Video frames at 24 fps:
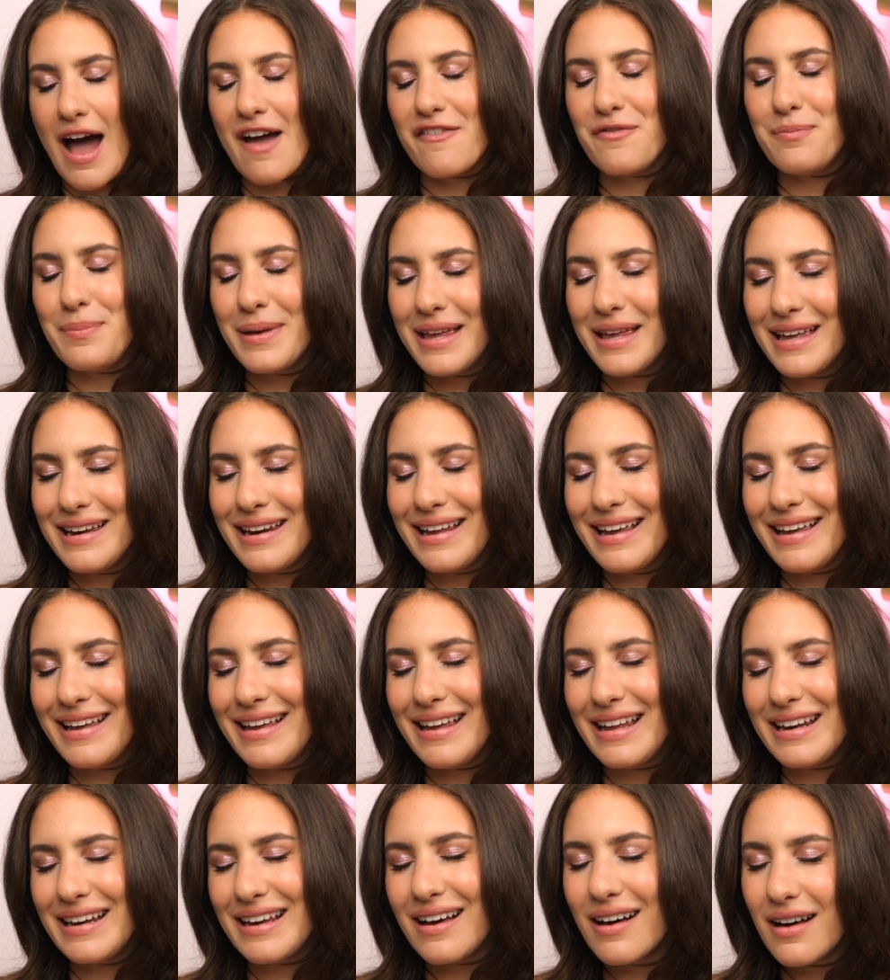I've been
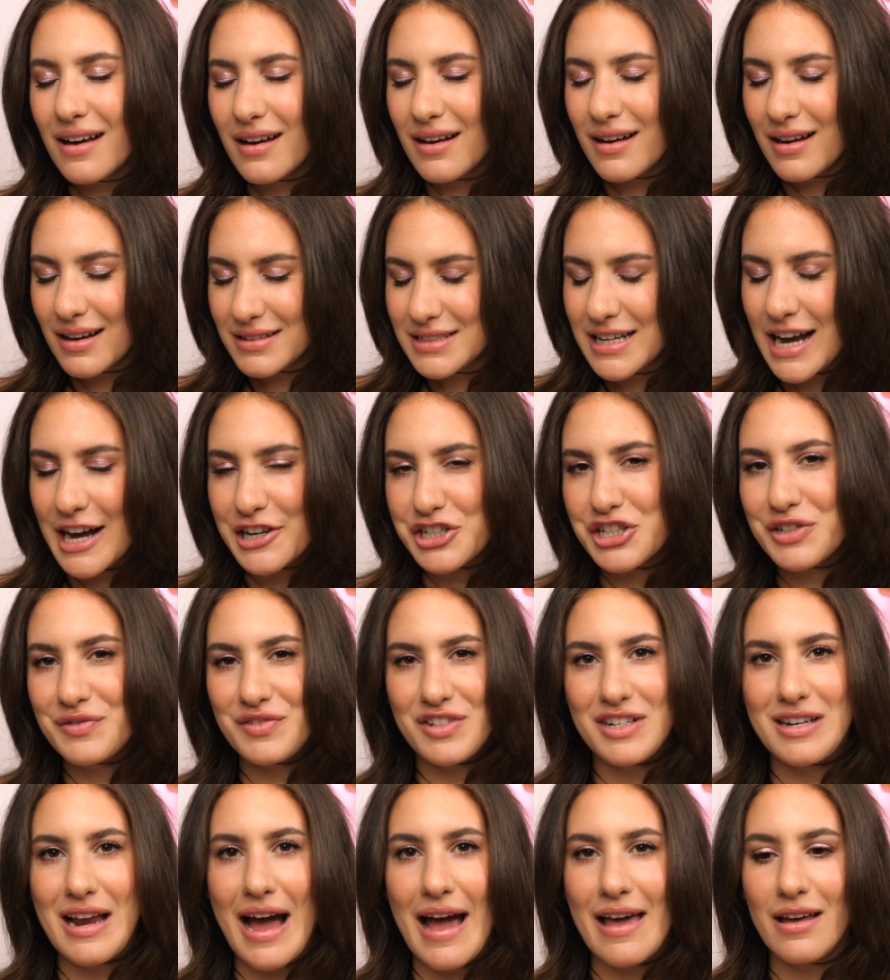in a touch of
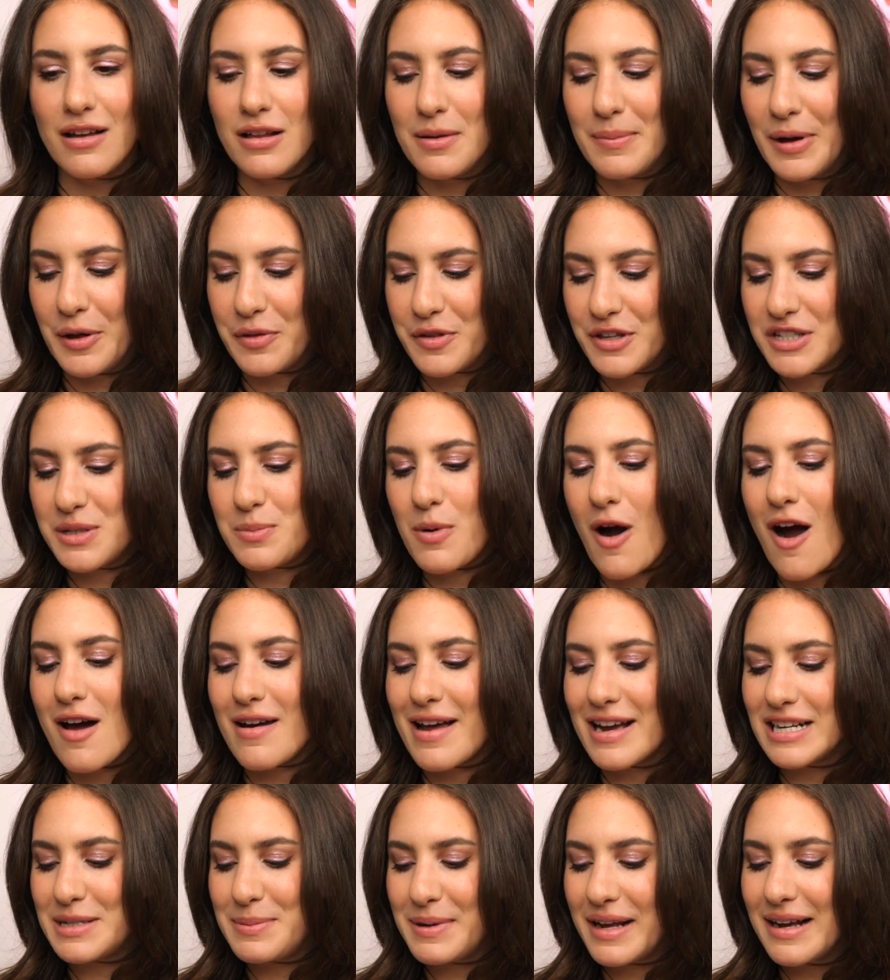denial about this
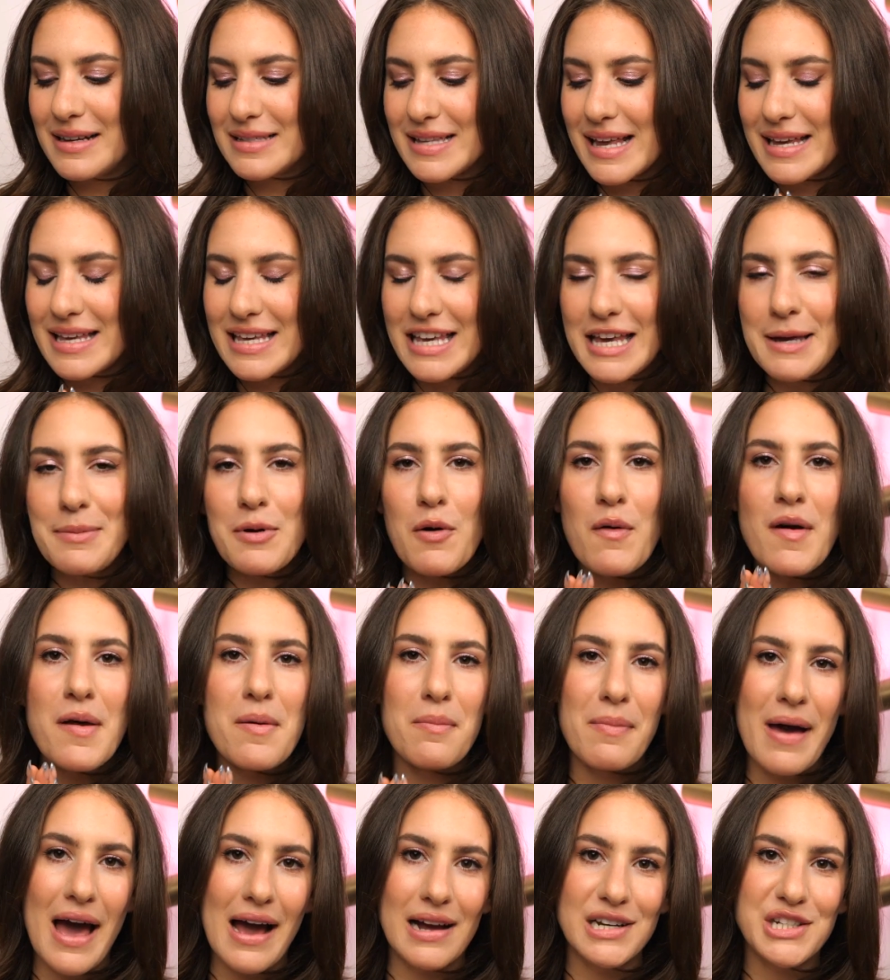product, because I keep going
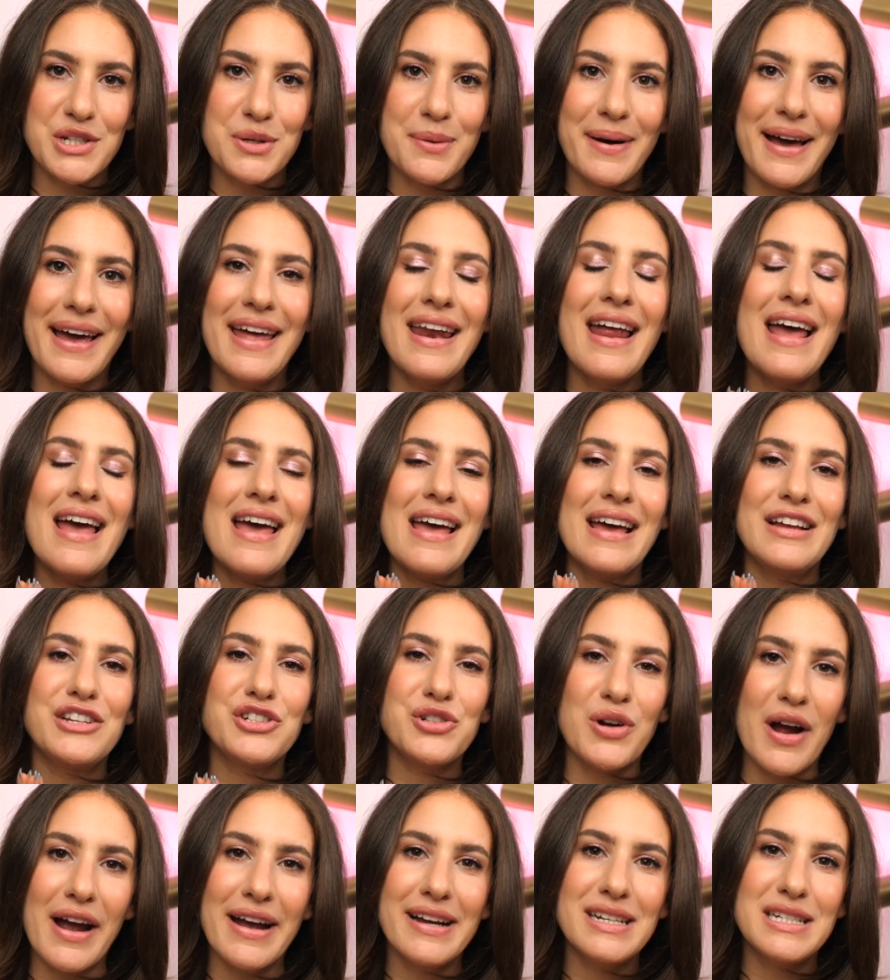back to it,
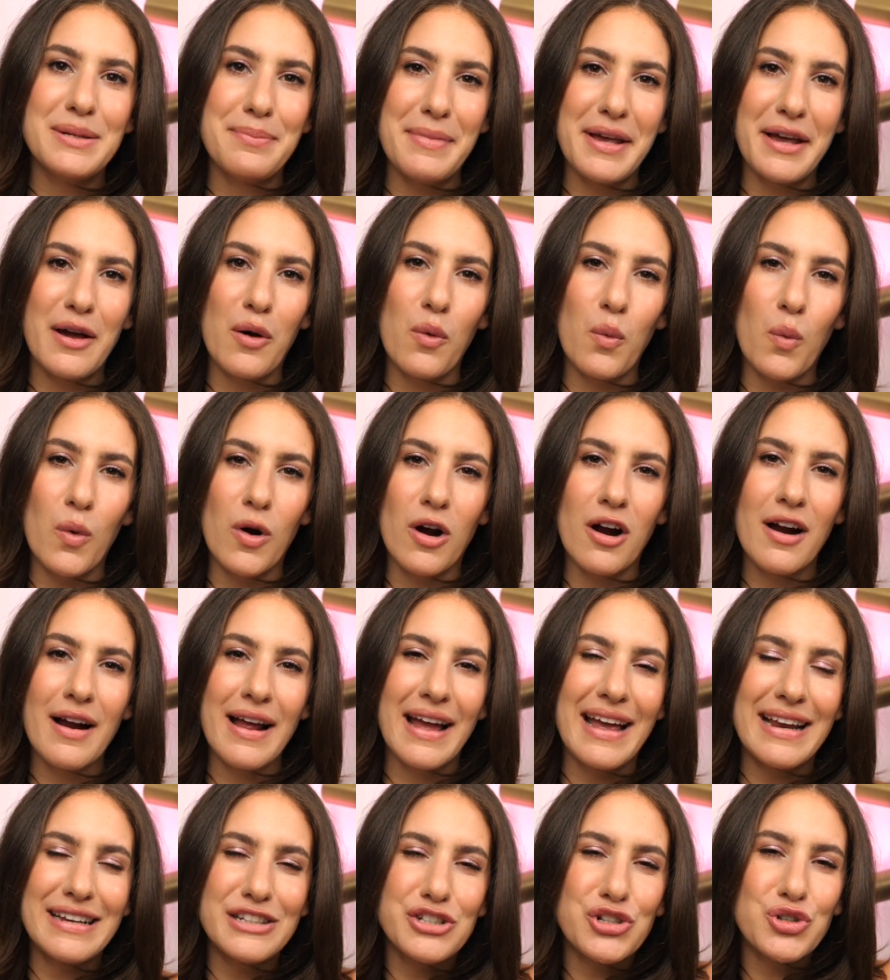trying to make it work
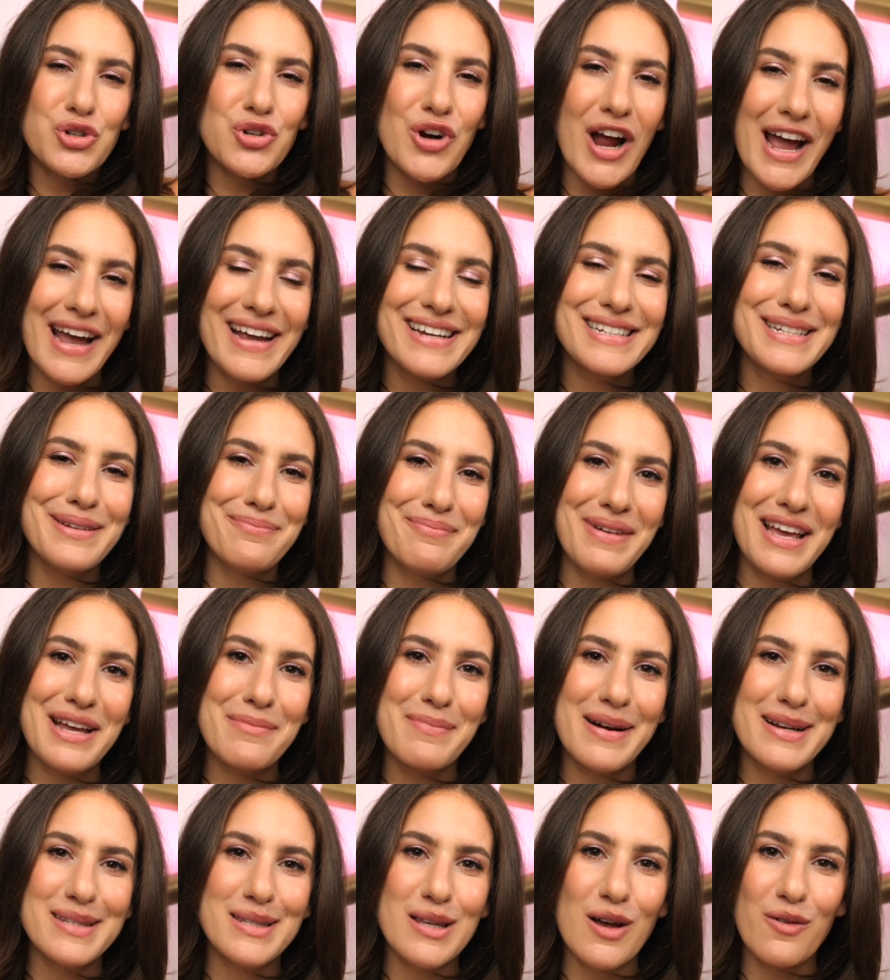and trying to make
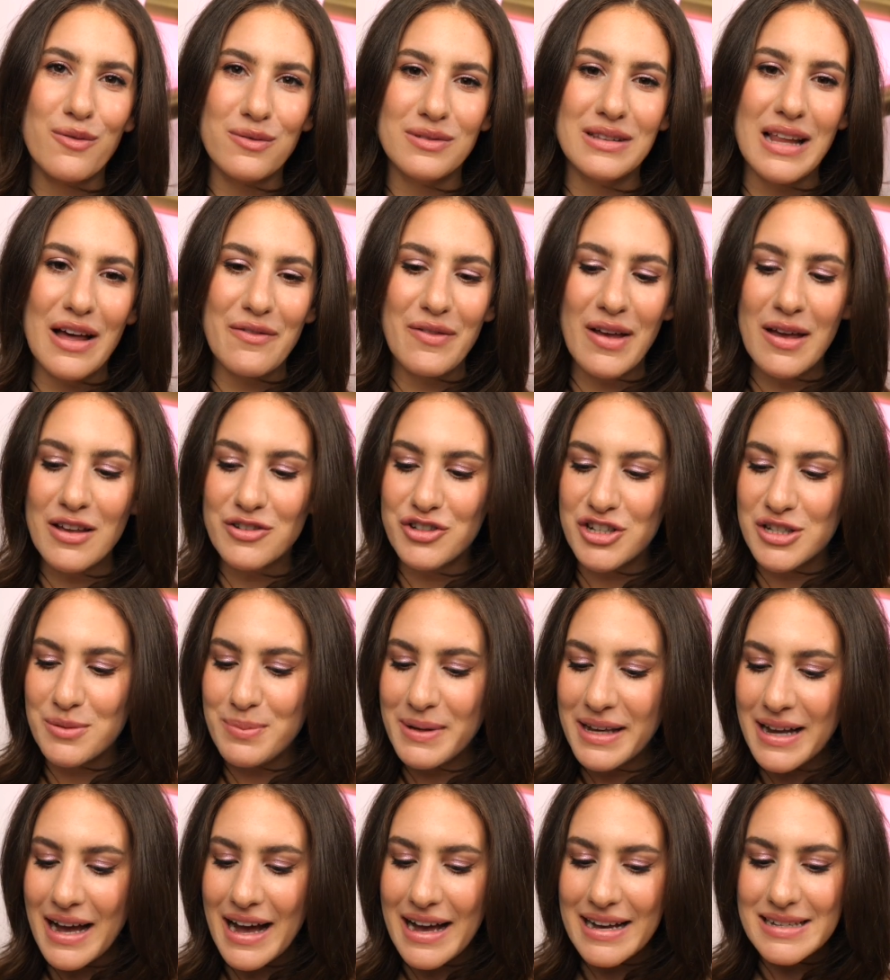myself love it, just
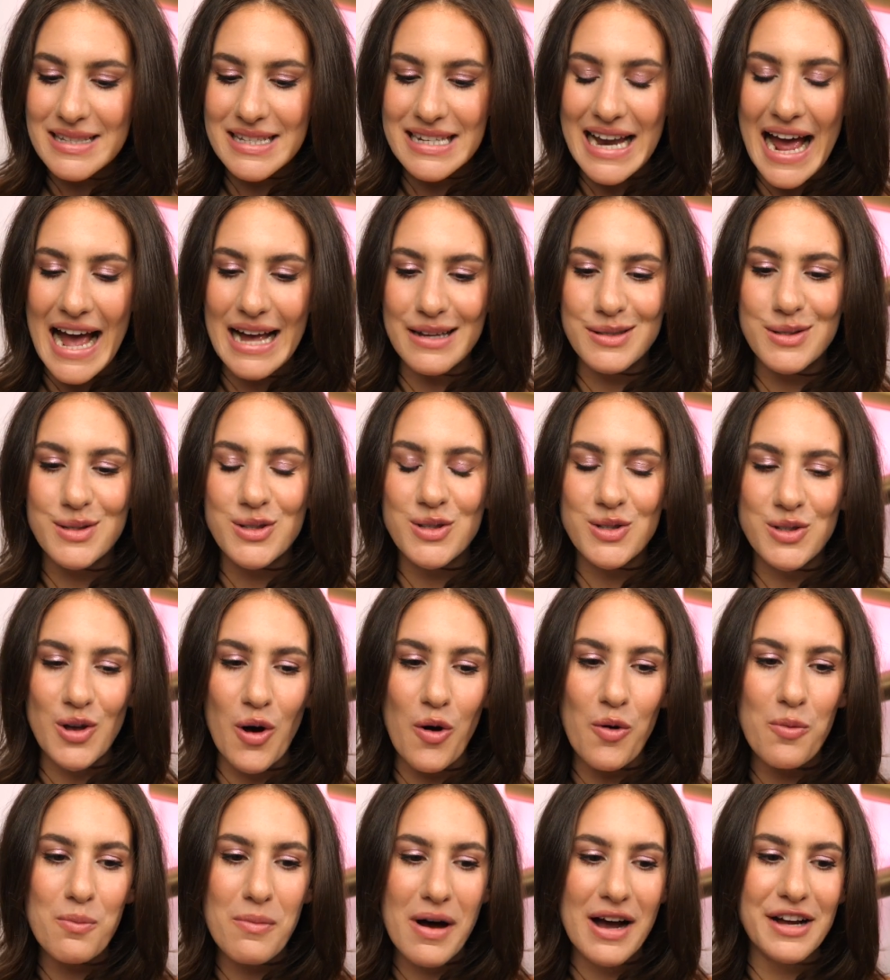because it had
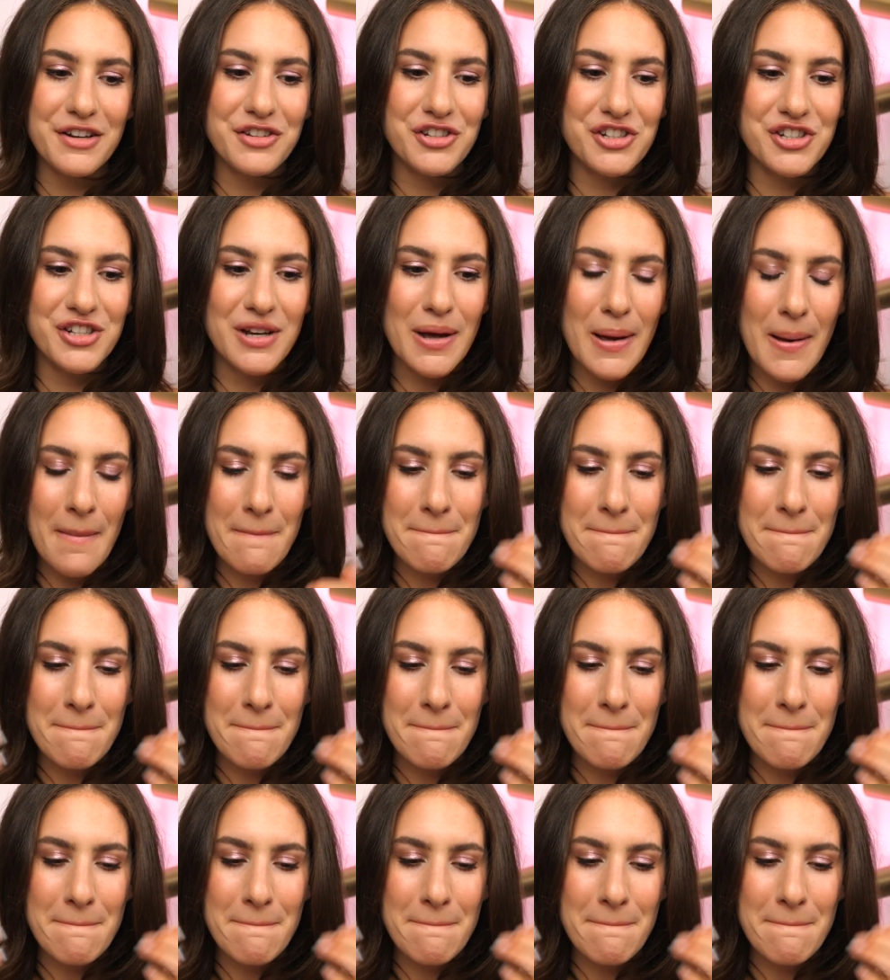so much